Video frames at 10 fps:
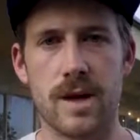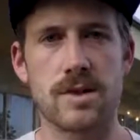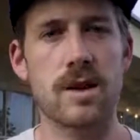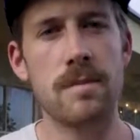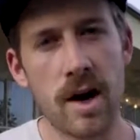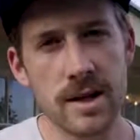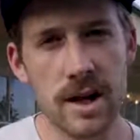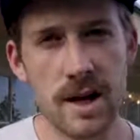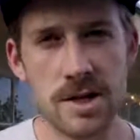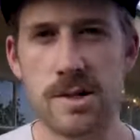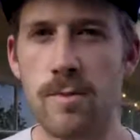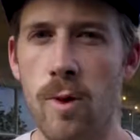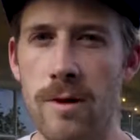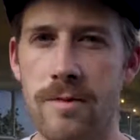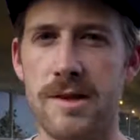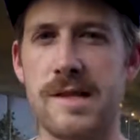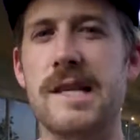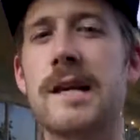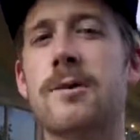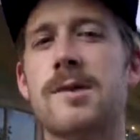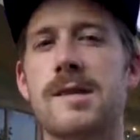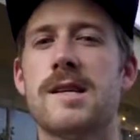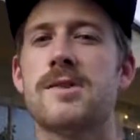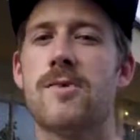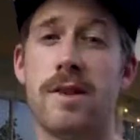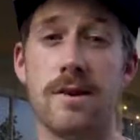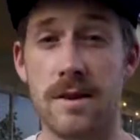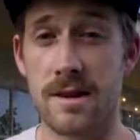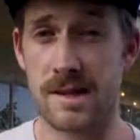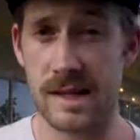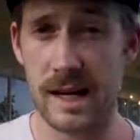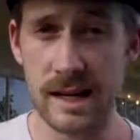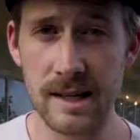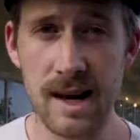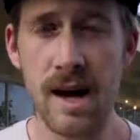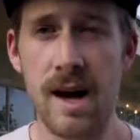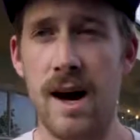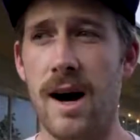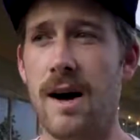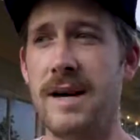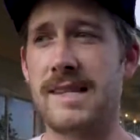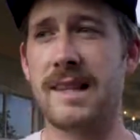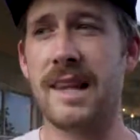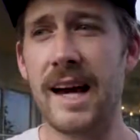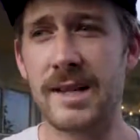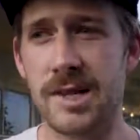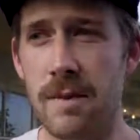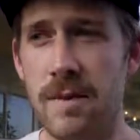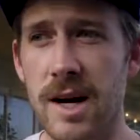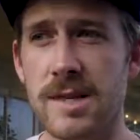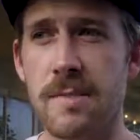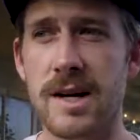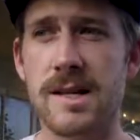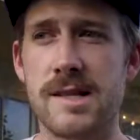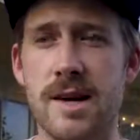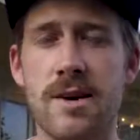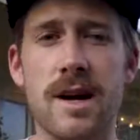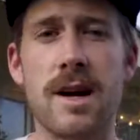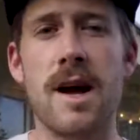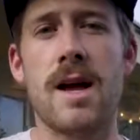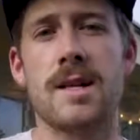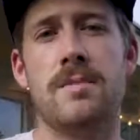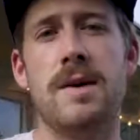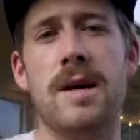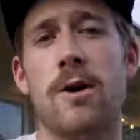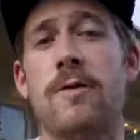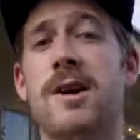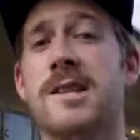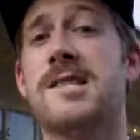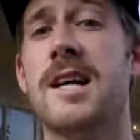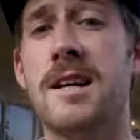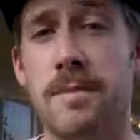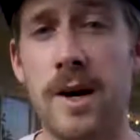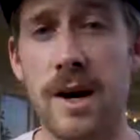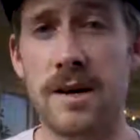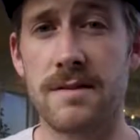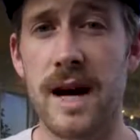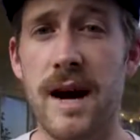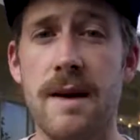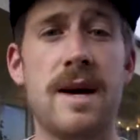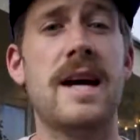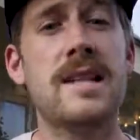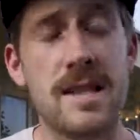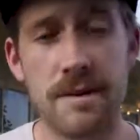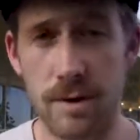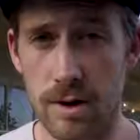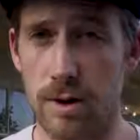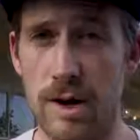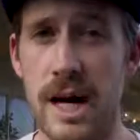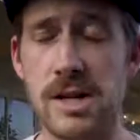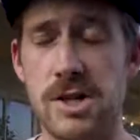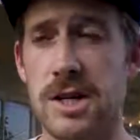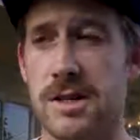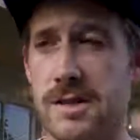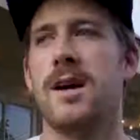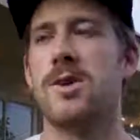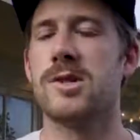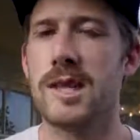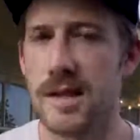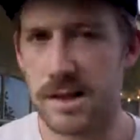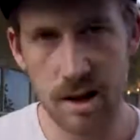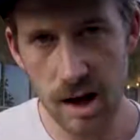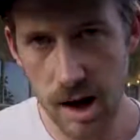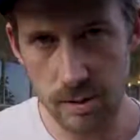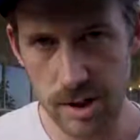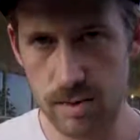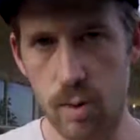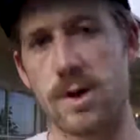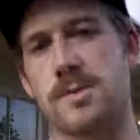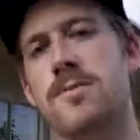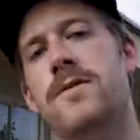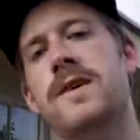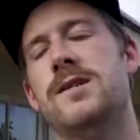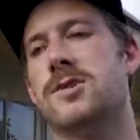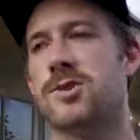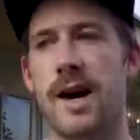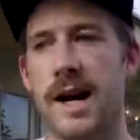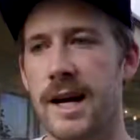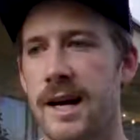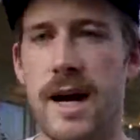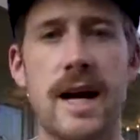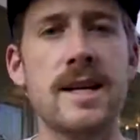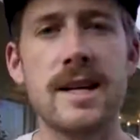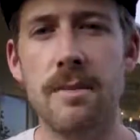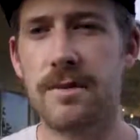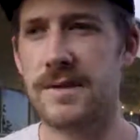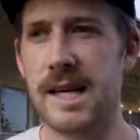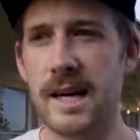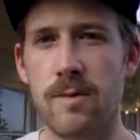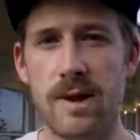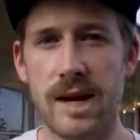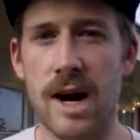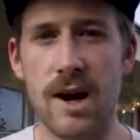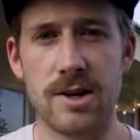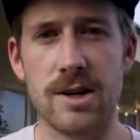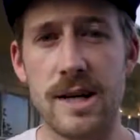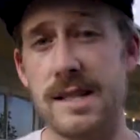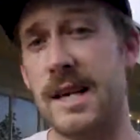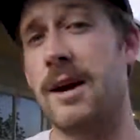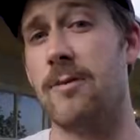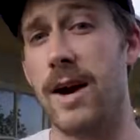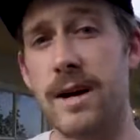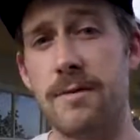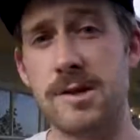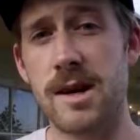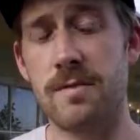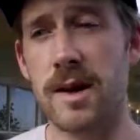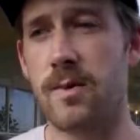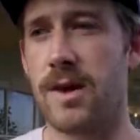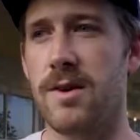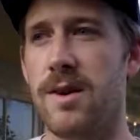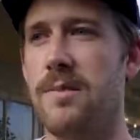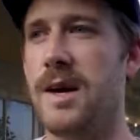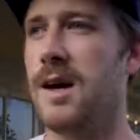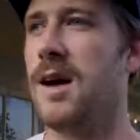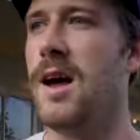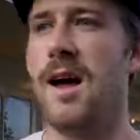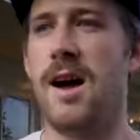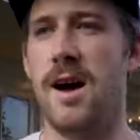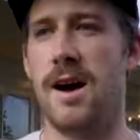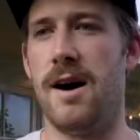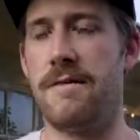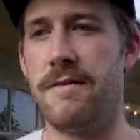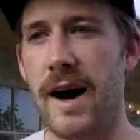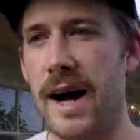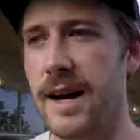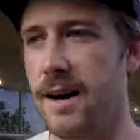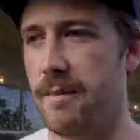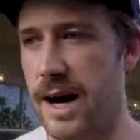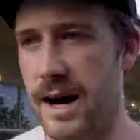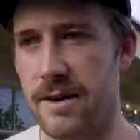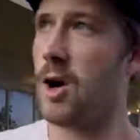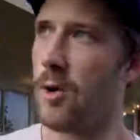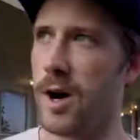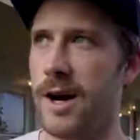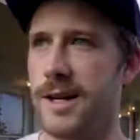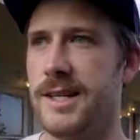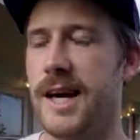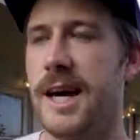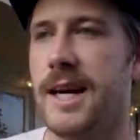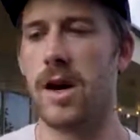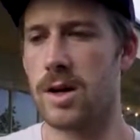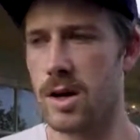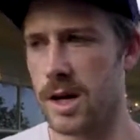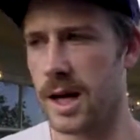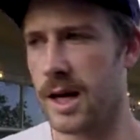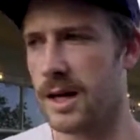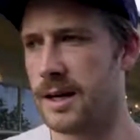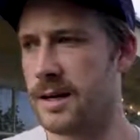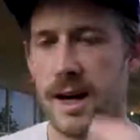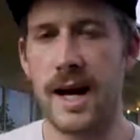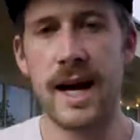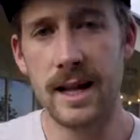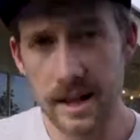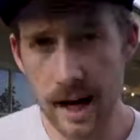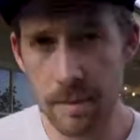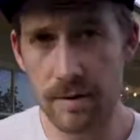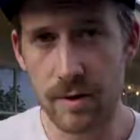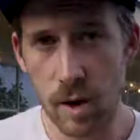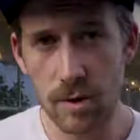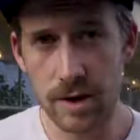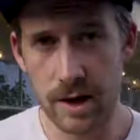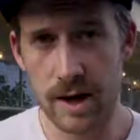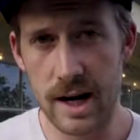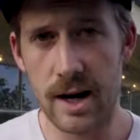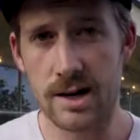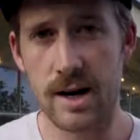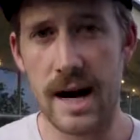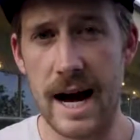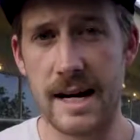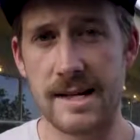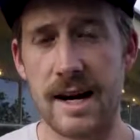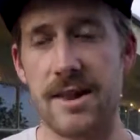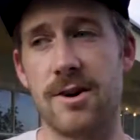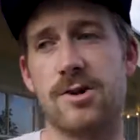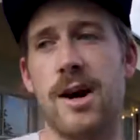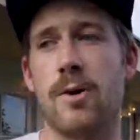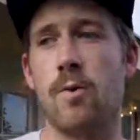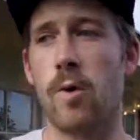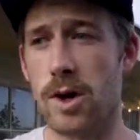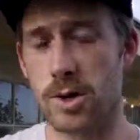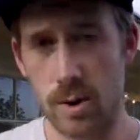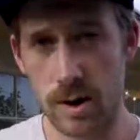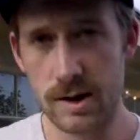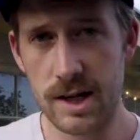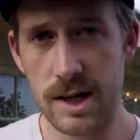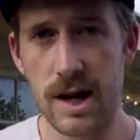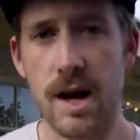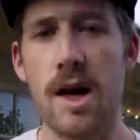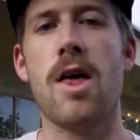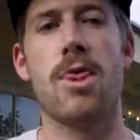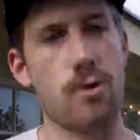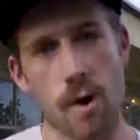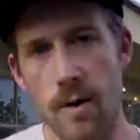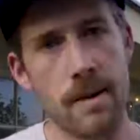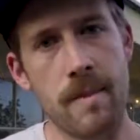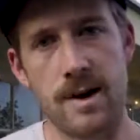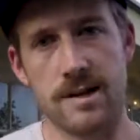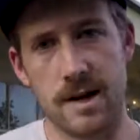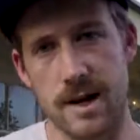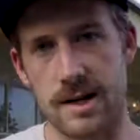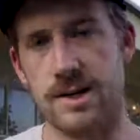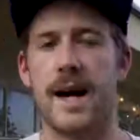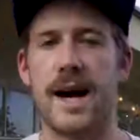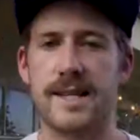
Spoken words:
So the montage is more for the sequences rather than the scene. It's like jump cuts, but consider it to be over an extended period of time in different locations. You'll see this a lot with sports movies, training, any type of scene where the character needs to get ready for something, whether it be a fight, a battle, going on a date, cooking, any type of goal that your character has and they're trying to work towards it, throw in a montage.